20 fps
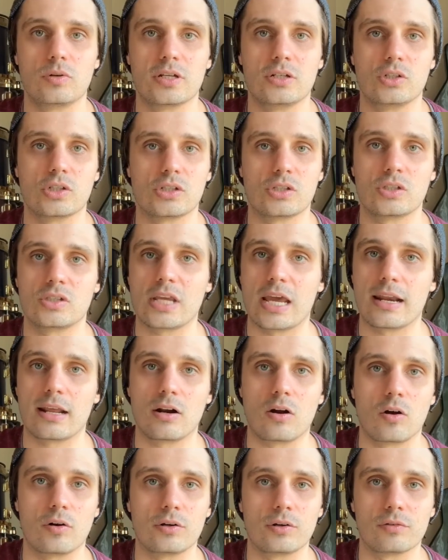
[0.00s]
can just set it
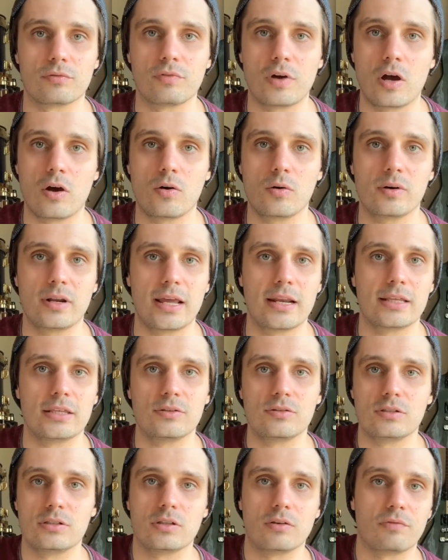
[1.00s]
on your phone and it
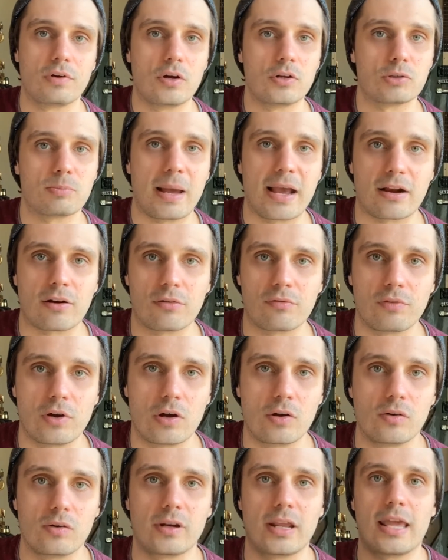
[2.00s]
uses the phone's
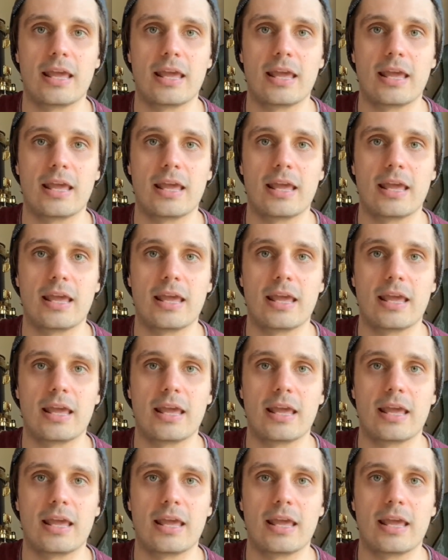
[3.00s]
microphone,